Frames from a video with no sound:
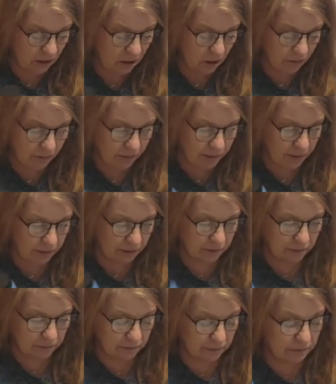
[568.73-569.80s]
the,
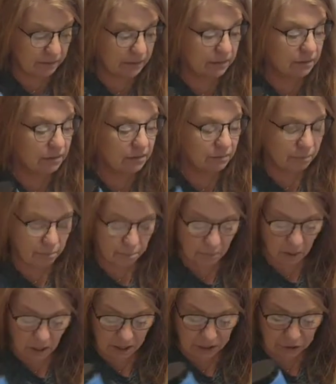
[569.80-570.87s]

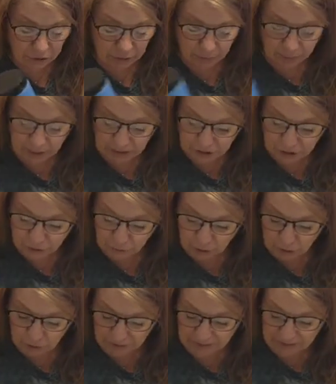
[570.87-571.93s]
you know, the brush
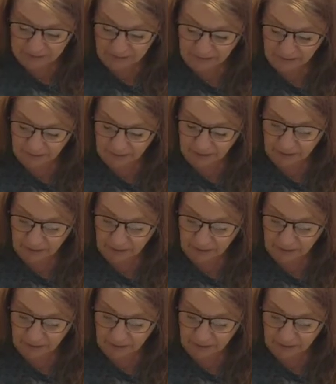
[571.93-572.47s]
strokes and everything.